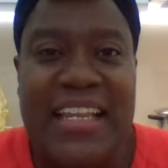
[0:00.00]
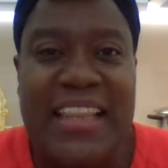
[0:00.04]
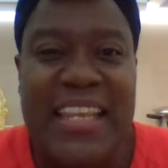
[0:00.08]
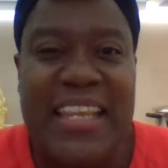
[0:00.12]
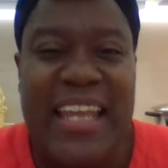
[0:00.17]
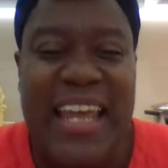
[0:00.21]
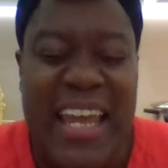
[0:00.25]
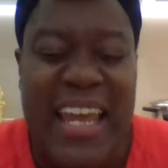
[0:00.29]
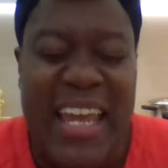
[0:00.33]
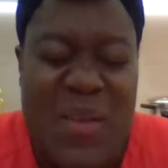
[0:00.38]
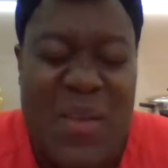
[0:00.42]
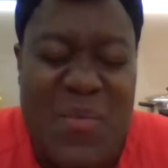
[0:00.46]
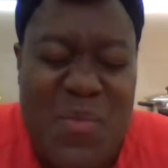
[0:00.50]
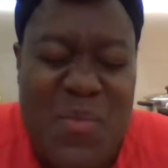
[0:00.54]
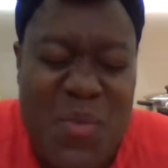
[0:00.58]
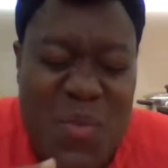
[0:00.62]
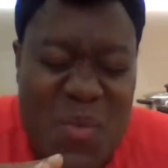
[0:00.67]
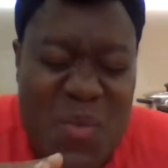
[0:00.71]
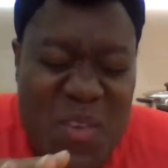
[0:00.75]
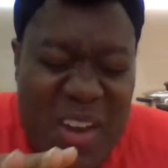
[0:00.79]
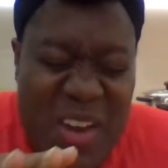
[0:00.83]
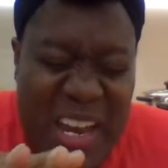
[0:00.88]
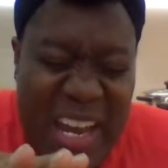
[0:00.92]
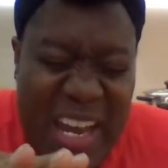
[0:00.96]
letting him
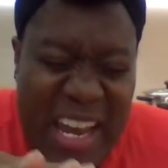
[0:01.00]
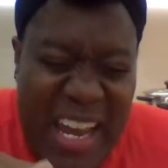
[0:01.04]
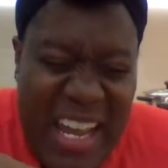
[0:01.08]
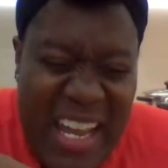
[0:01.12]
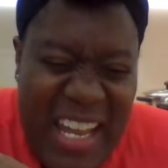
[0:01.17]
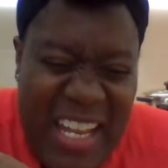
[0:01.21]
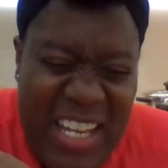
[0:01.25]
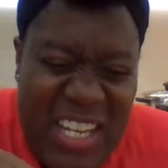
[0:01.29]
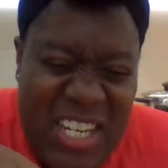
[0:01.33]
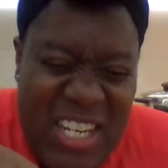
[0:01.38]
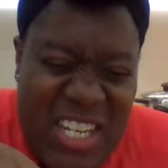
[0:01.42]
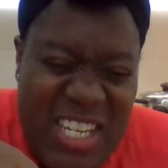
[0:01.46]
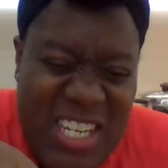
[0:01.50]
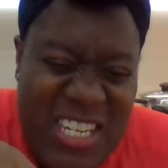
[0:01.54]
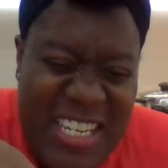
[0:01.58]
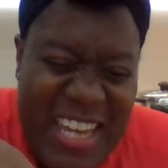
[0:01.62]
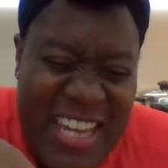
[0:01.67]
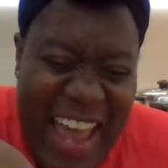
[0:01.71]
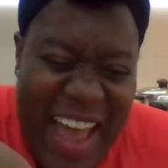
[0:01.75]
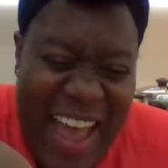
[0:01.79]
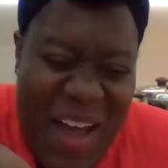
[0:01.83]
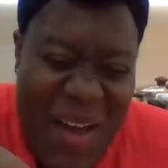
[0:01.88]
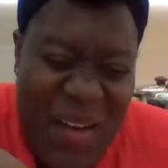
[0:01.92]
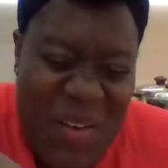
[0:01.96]
reach
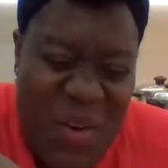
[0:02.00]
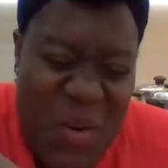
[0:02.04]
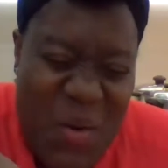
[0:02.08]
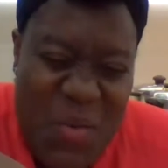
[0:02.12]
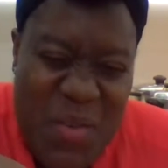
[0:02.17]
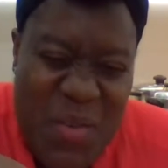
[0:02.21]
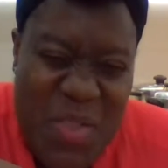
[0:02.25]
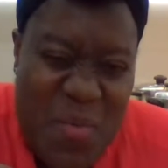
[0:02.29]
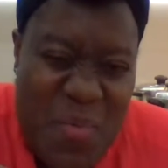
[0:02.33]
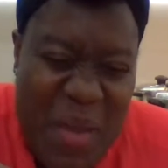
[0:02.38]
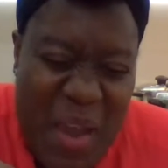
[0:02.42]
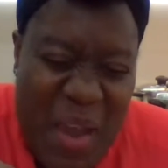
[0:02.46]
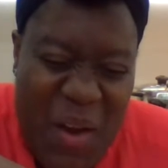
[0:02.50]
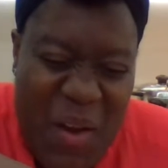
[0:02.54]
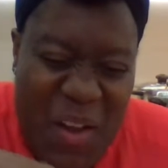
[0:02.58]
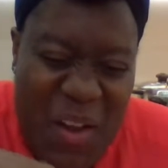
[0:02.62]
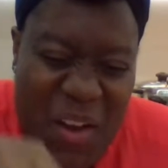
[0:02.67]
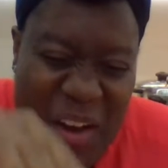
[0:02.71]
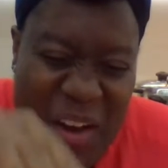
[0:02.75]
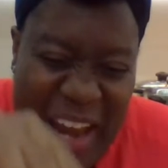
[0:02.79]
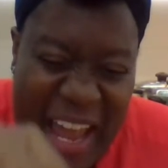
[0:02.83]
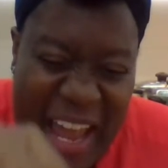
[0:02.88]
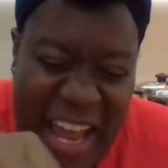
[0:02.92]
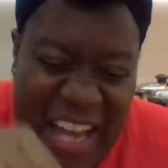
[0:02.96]
down over the
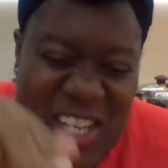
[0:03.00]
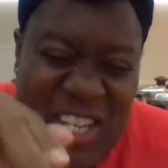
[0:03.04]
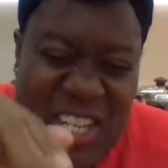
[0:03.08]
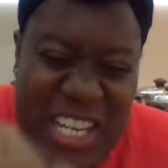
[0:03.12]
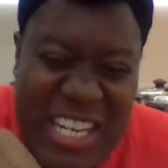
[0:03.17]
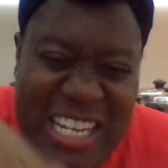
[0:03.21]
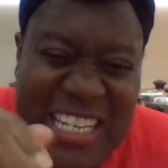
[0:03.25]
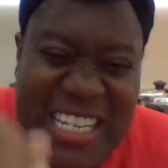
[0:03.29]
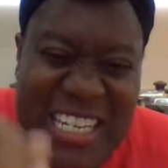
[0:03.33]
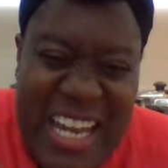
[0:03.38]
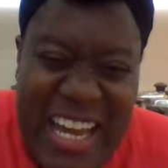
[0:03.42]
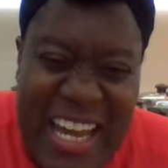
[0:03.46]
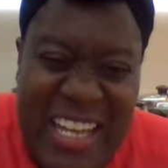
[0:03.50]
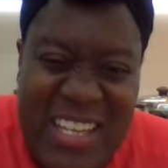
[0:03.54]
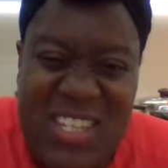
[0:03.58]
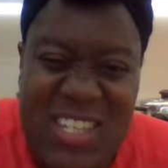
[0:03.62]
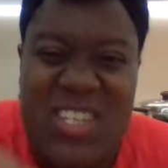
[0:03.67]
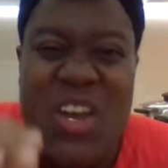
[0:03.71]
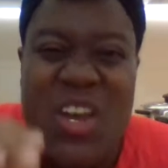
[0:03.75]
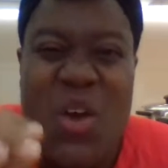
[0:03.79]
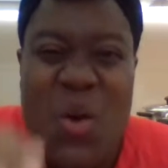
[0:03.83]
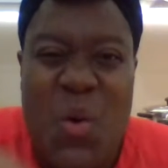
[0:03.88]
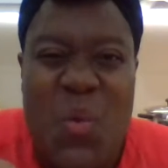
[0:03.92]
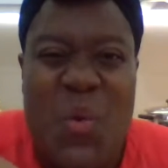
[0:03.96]
barrier and actually touch
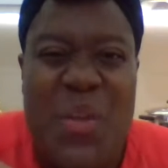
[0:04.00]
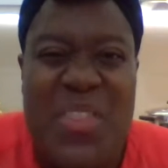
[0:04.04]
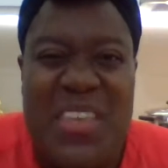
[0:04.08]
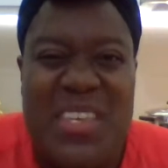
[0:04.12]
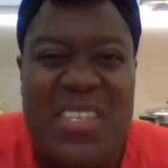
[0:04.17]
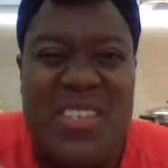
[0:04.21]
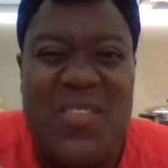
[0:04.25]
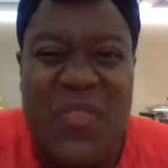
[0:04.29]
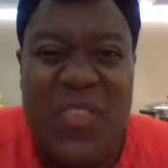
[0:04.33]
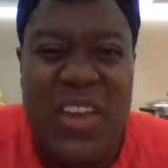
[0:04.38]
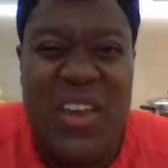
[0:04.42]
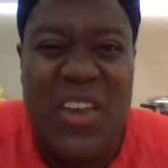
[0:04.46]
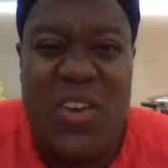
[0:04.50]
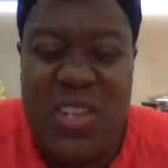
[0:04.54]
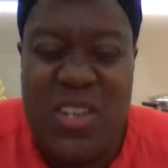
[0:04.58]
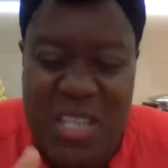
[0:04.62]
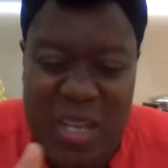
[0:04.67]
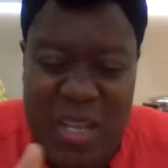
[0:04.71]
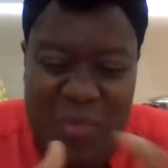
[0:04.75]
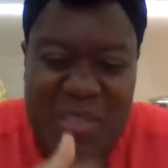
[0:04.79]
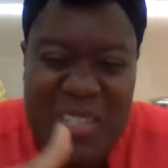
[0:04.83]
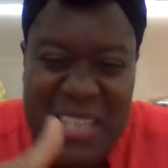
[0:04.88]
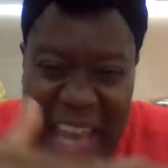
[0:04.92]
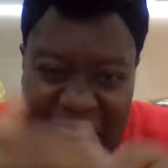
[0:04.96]
with his
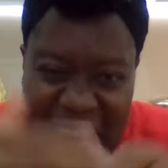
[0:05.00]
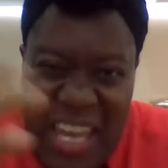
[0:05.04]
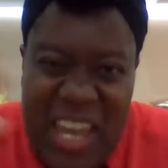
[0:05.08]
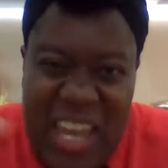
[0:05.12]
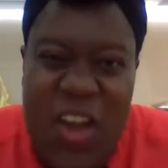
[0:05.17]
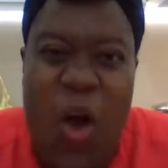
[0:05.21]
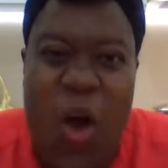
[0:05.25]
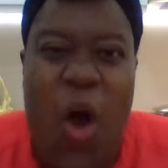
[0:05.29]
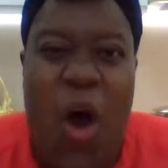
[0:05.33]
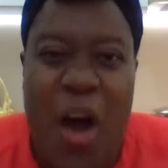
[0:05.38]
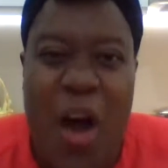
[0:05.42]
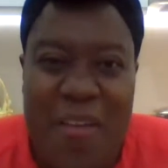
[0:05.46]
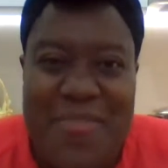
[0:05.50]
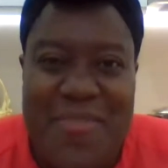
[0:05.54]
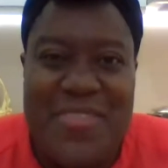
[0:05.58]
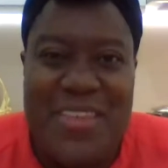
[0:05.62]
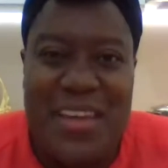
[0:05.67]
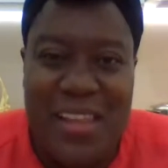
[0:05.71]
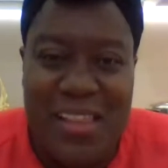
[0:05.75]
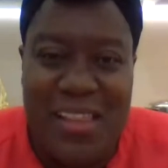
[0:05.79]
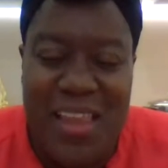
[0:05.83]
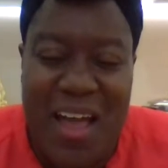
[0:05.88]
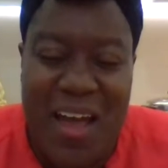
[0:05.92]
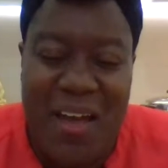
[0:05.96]
fingertips, taking off the
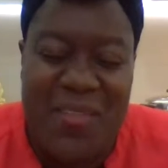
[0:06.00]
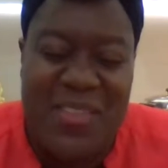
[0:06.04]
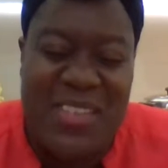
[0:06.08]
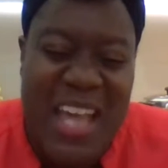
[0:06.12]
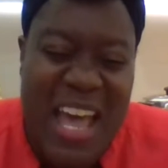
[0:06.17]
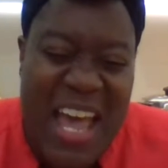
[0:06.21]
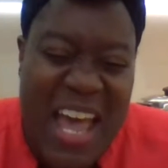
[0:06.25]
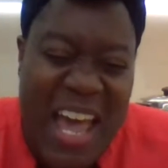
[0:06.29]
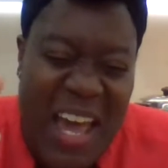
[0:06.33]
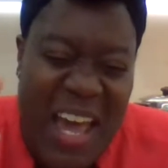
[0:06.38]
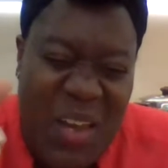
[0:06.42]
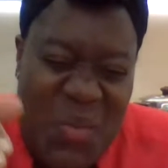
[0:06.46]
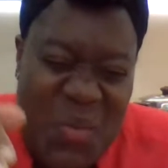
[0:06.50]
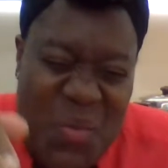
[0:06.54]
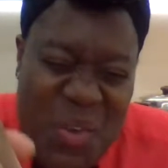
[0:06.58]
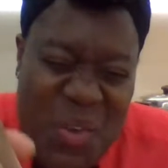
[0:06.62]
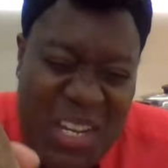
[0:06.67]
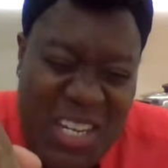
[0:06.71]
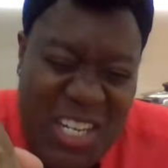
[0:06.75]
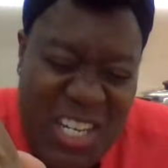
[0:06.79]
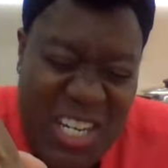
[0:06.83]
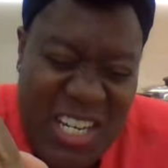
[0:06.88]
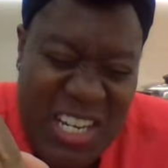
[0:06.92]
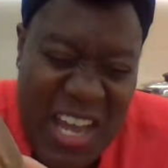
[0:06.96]
gloves,
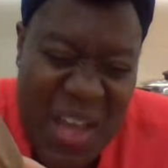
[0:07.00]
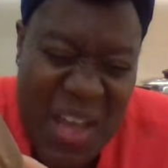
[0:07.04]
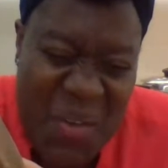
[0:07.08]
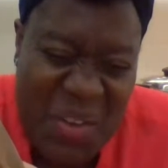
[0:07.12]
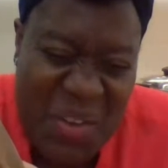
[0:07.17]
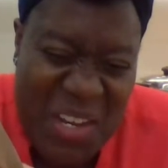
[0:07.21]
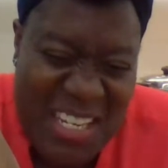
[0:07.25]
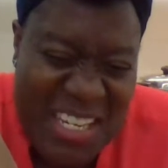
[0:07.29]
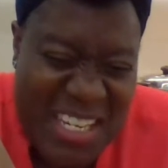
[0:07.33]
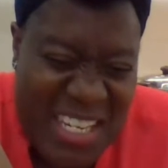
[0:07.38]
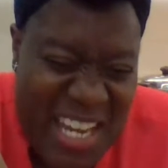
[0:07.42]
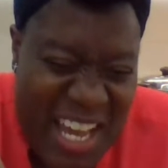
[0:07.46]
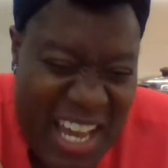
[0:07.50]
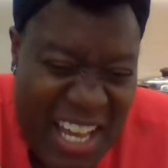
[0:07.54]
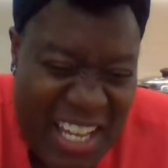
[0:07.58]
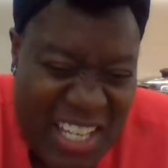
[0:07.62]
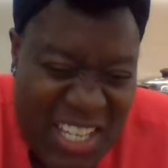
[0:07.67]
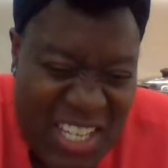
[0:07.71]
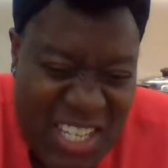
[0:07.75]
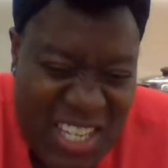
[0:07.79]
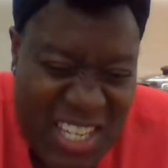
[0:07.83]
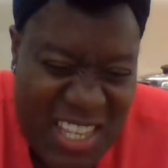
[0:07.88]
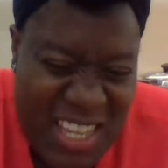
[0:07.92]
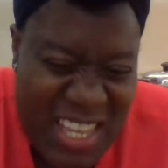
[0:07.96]
reaching down and
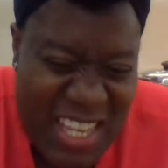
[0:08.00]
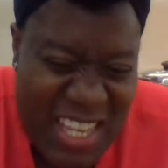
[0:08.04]
touching